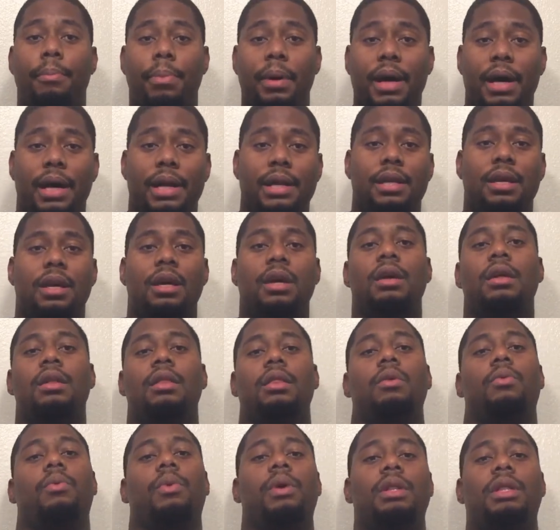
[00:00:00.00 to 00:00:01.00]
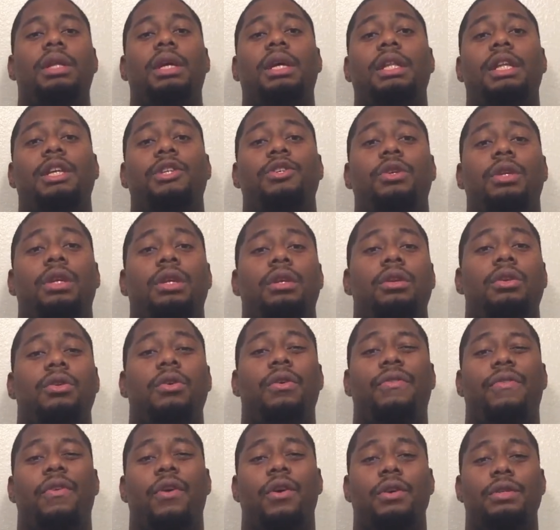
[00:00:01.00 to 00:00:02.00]
But the one thing that you
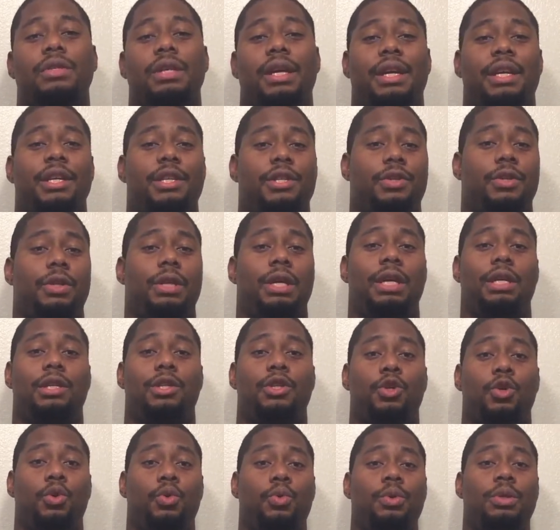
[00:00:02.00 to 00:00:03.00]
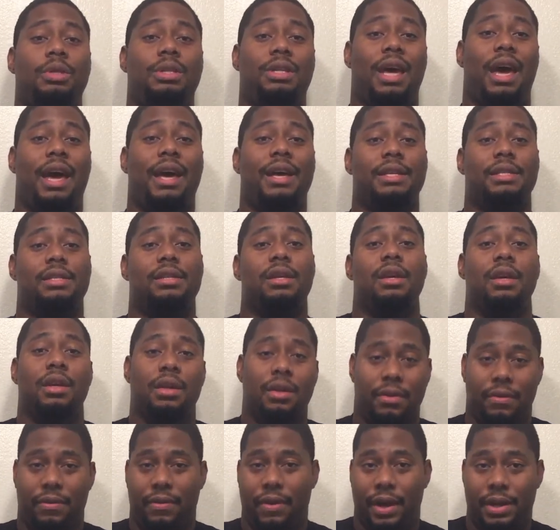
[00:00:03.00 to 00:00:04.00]
need to do first is you need to
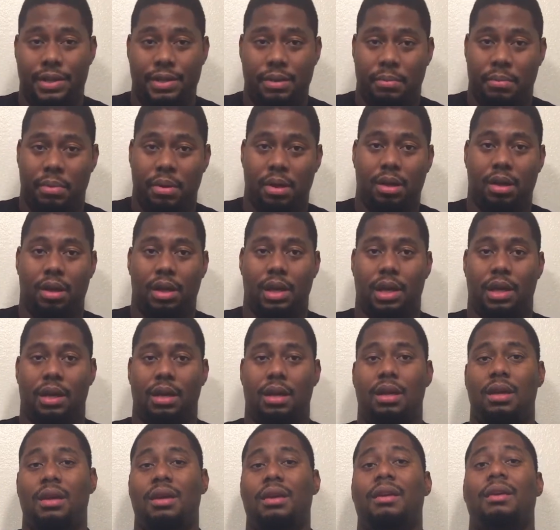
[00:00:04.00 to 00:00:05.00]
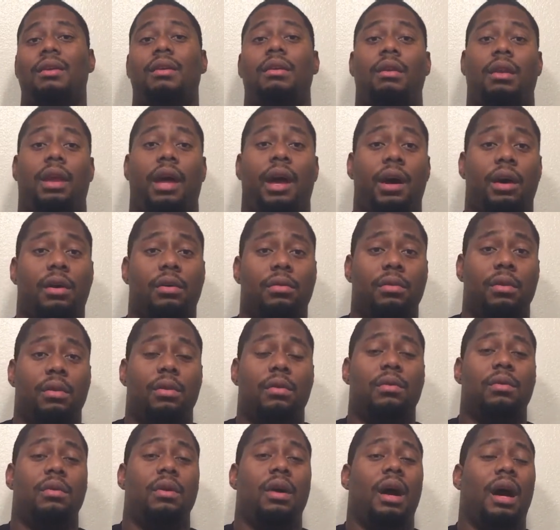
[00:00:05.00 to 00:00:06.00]
test your flexibility.
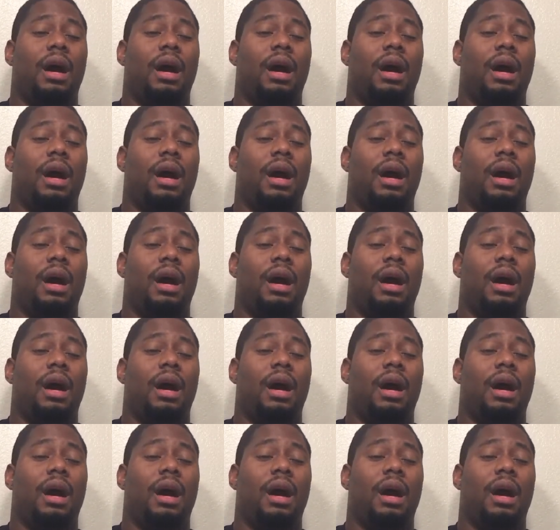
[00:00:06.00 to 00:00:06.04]
Now,